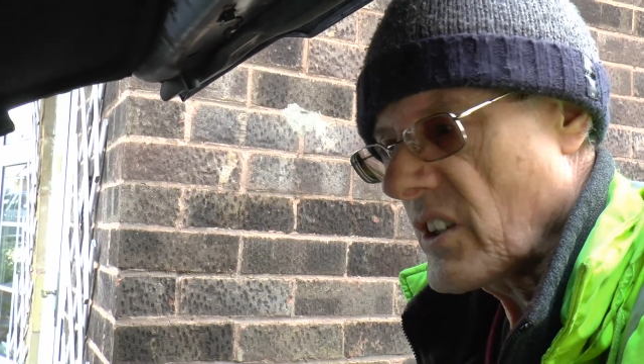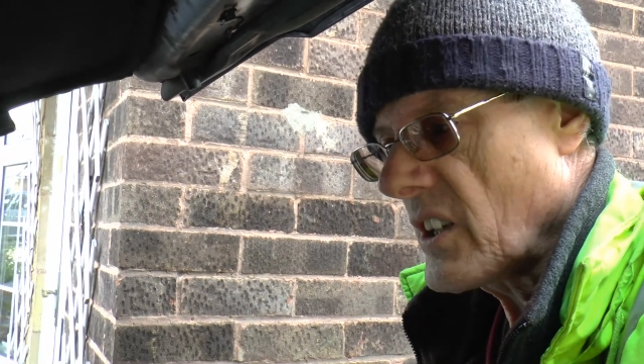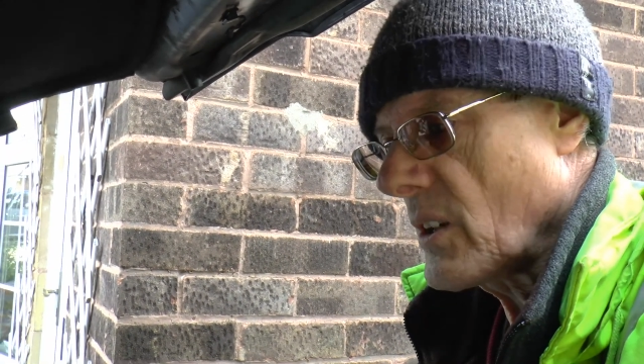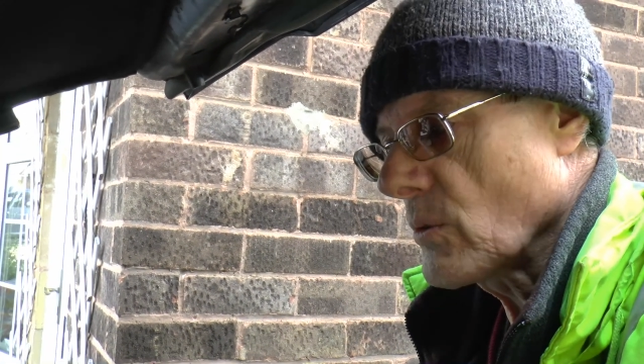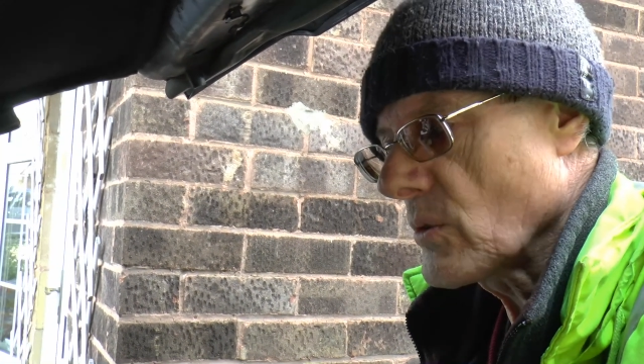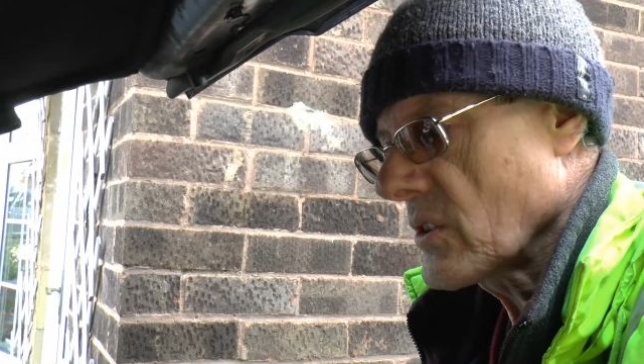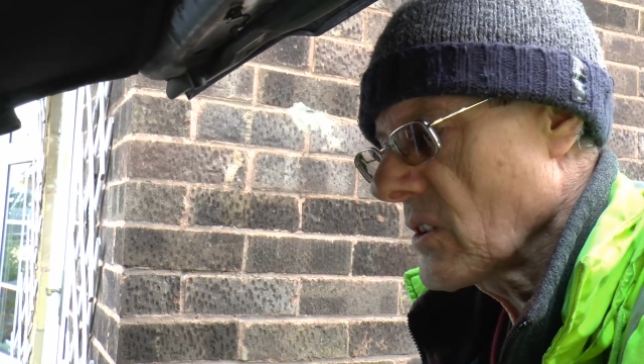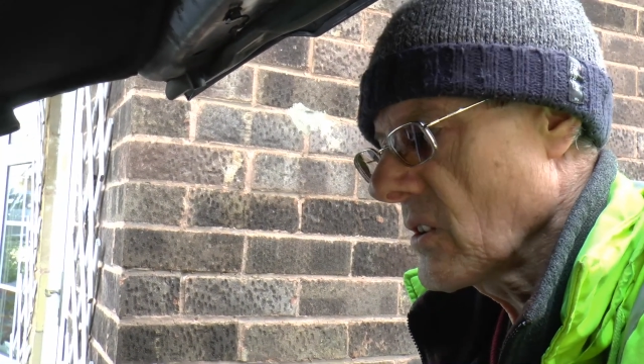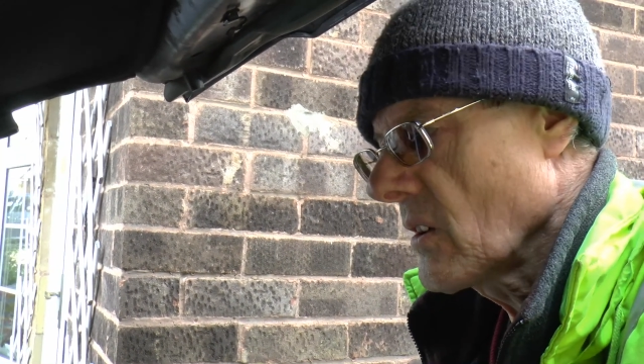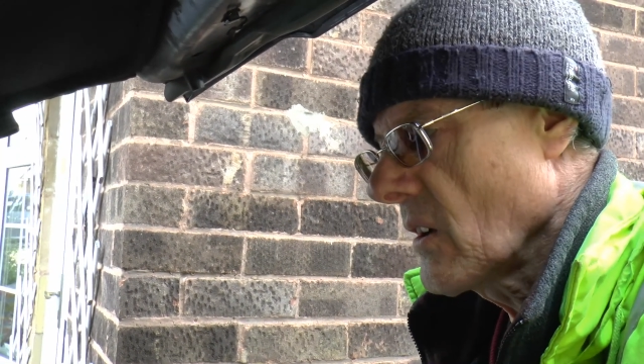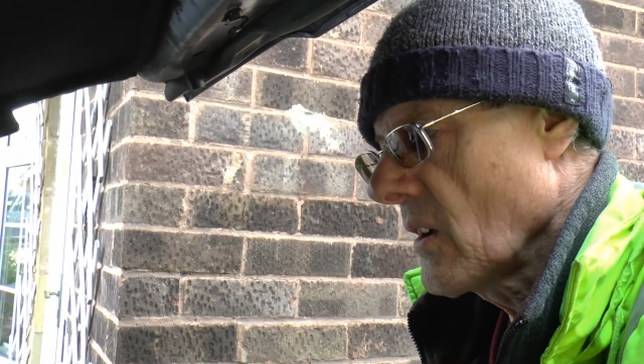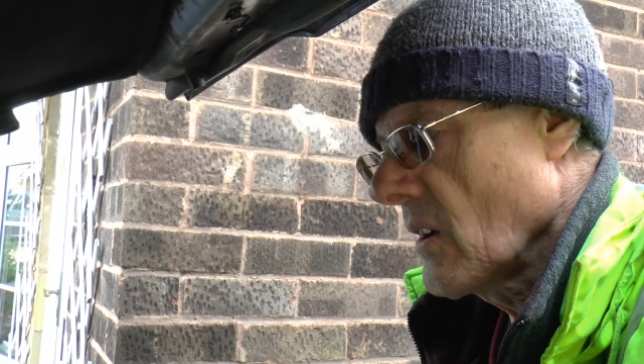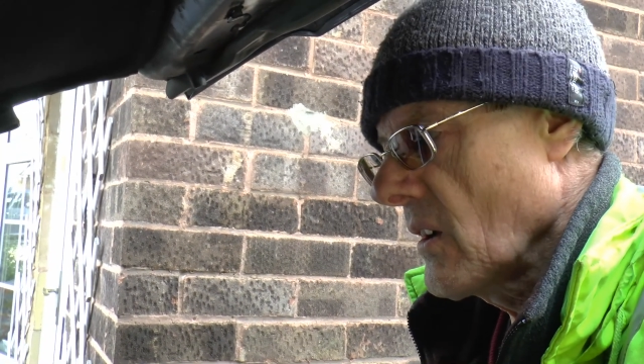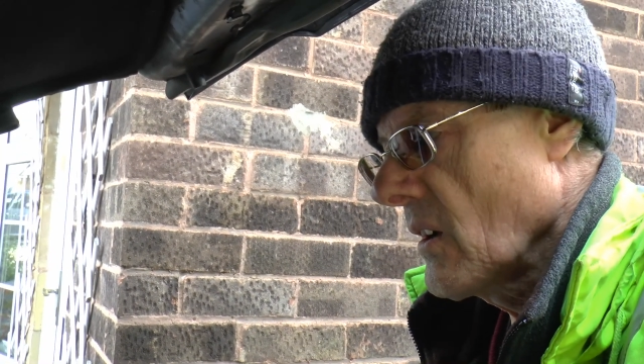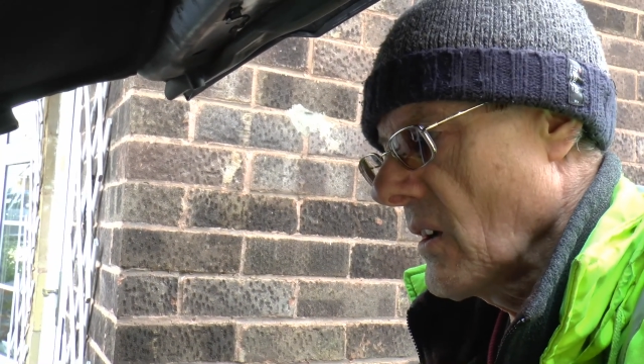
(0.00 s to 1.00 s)
out.
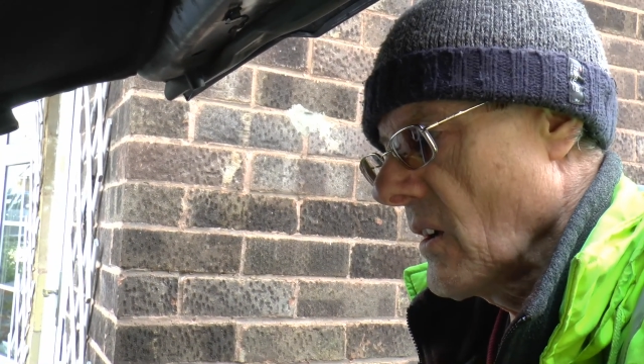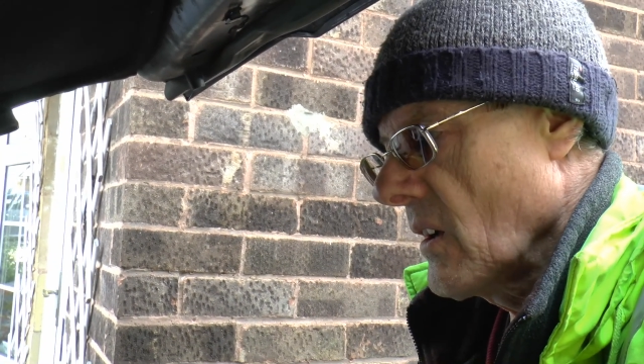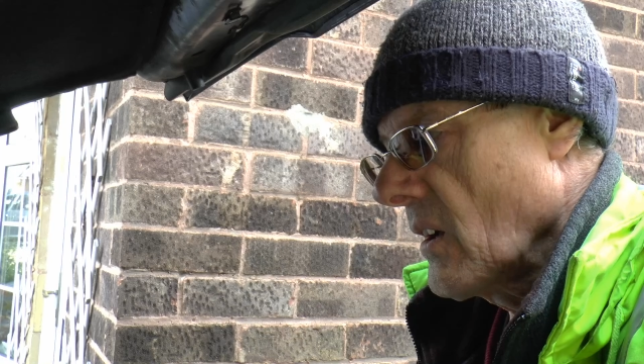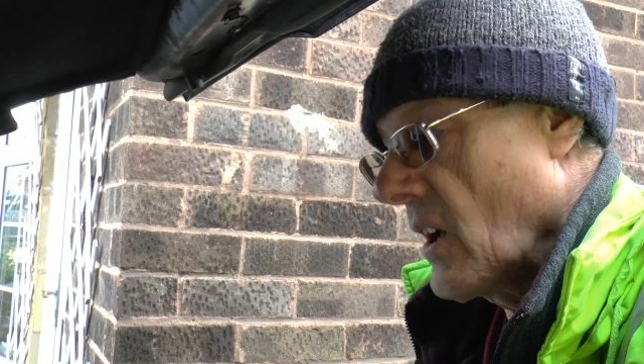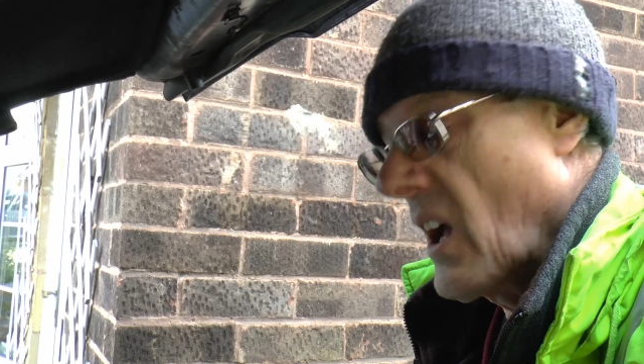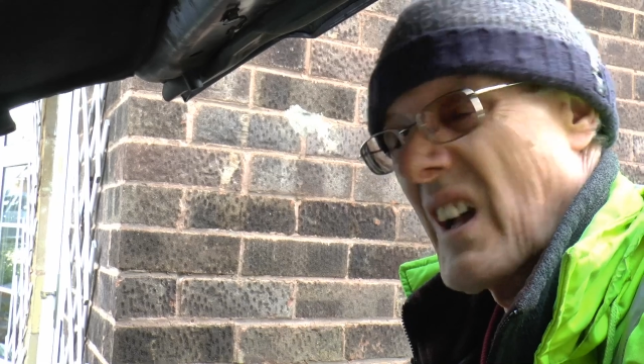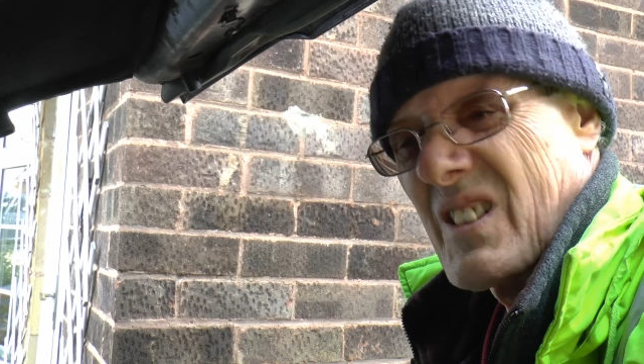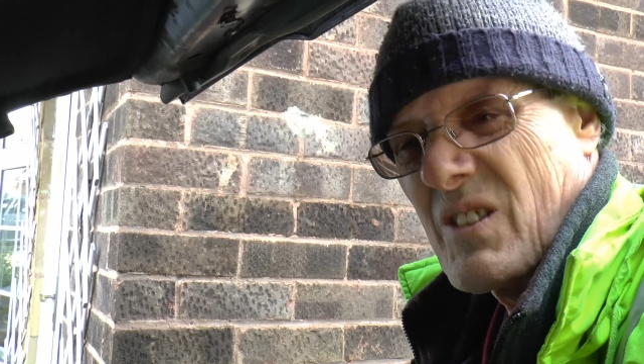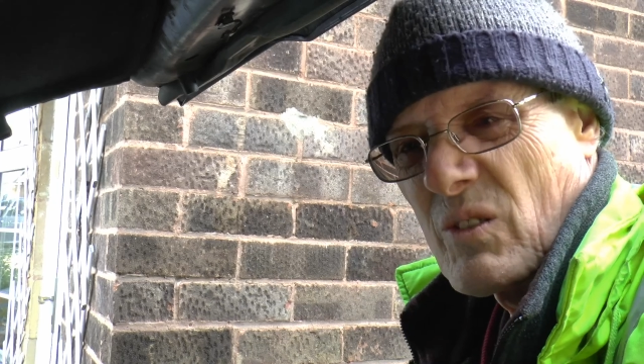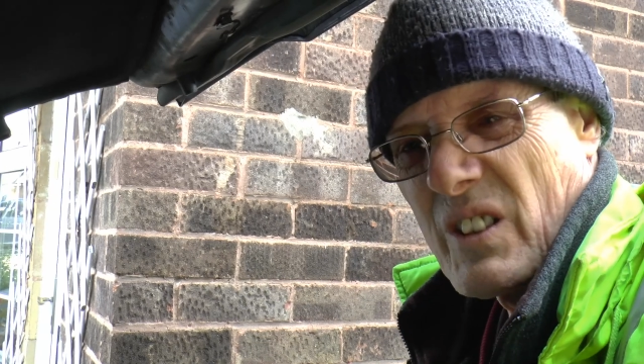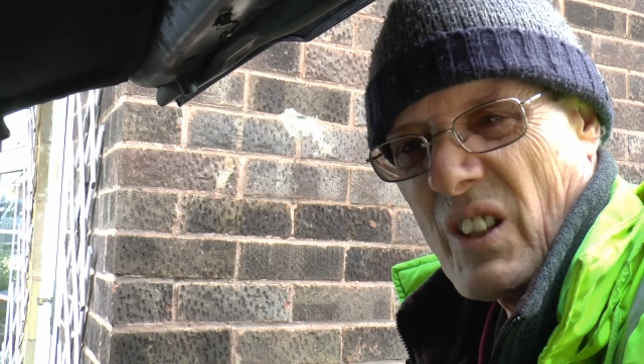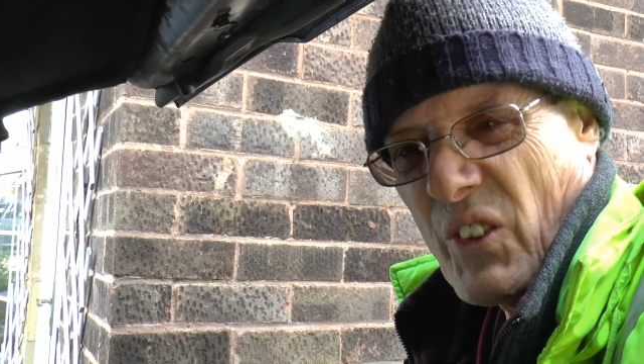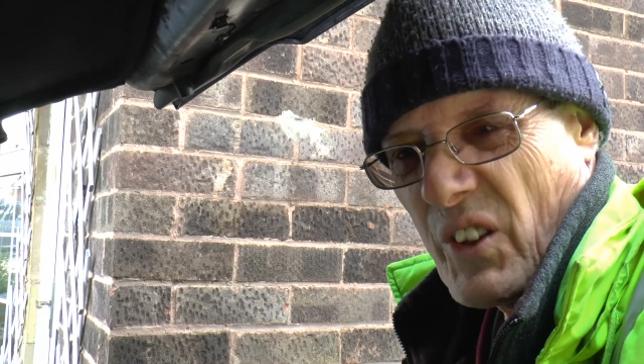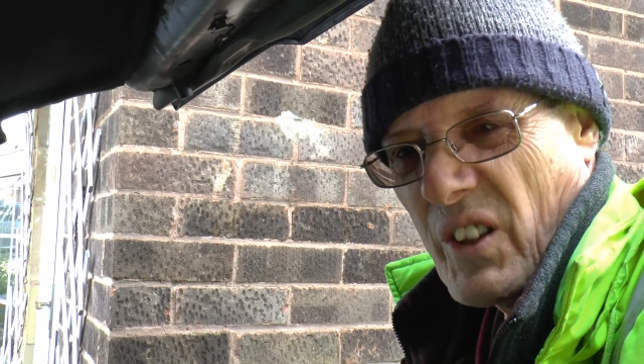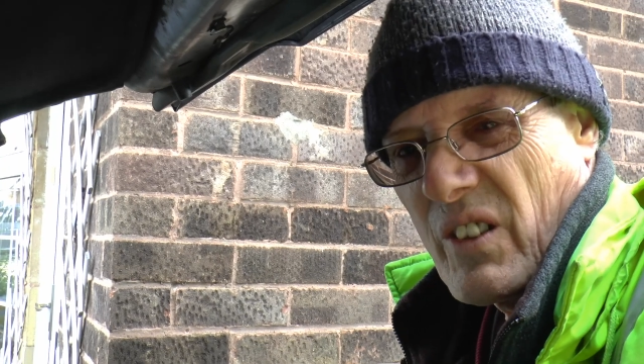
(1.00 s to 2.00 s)
It's
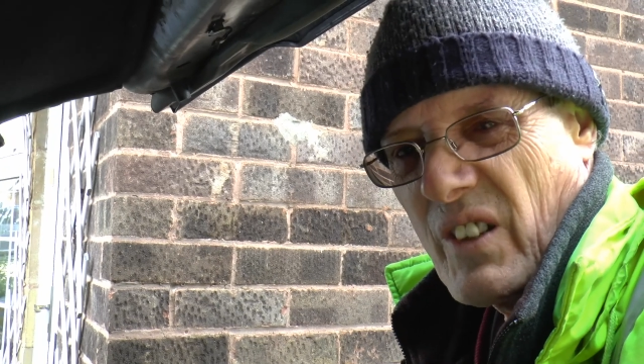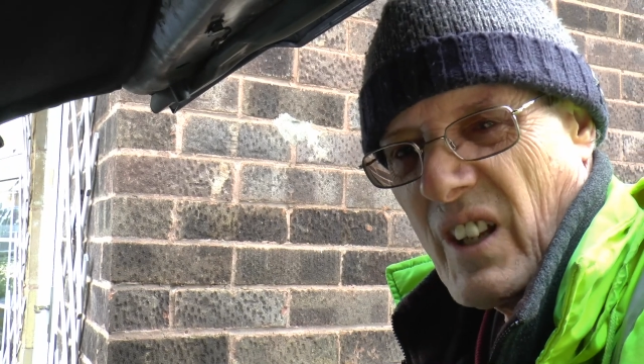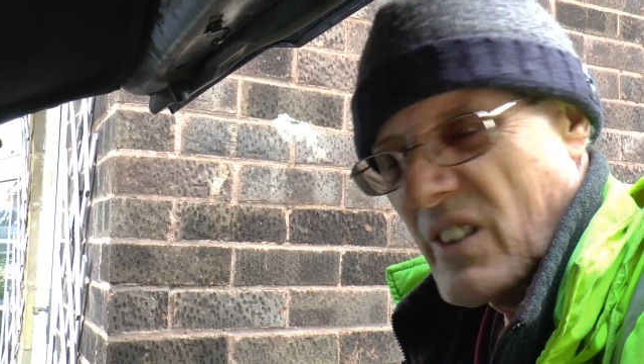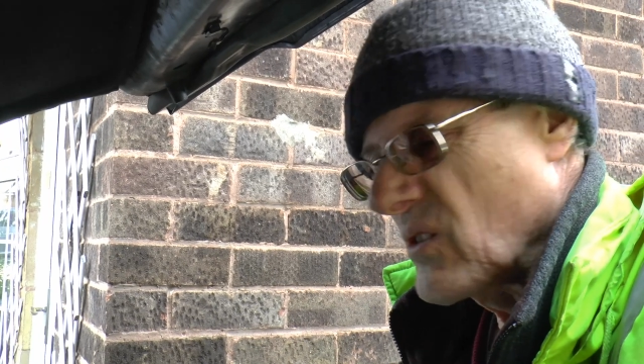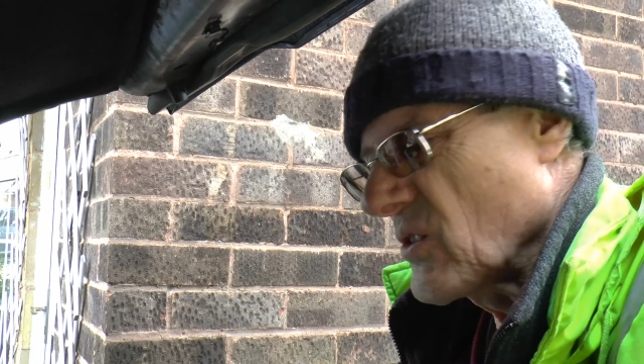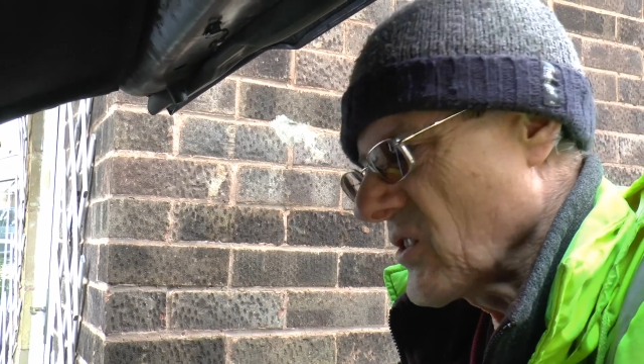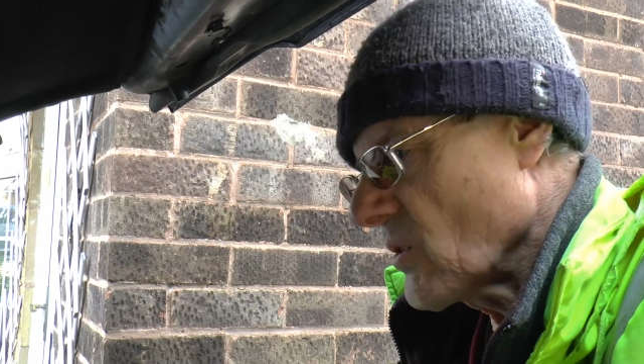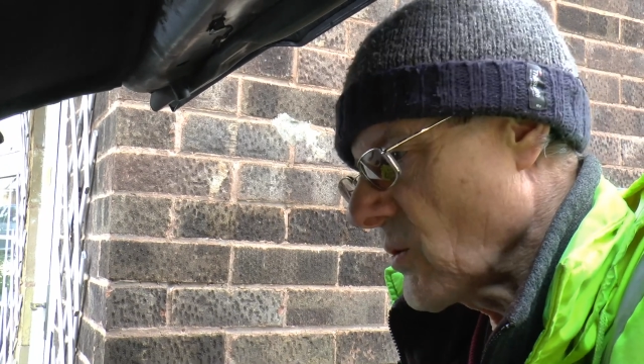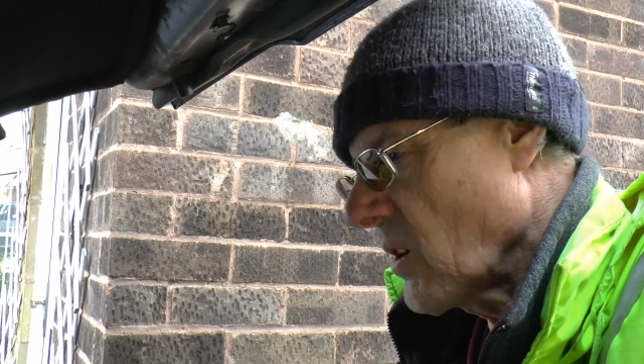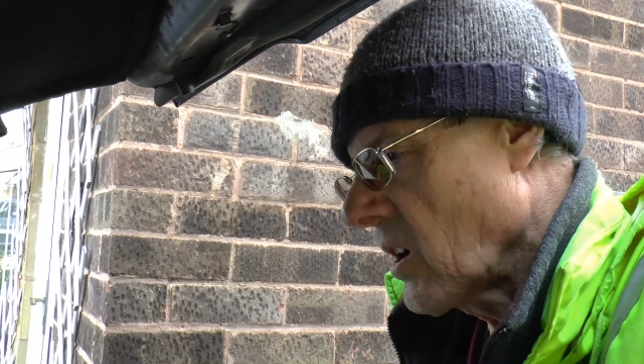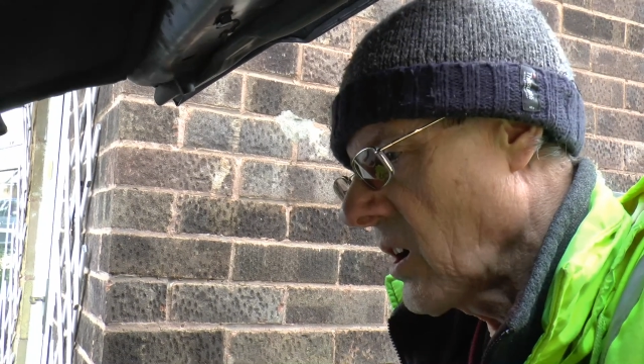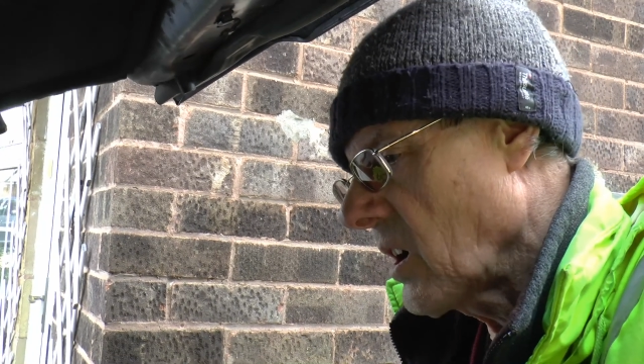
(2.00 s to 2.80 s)
only a theory, I don't know.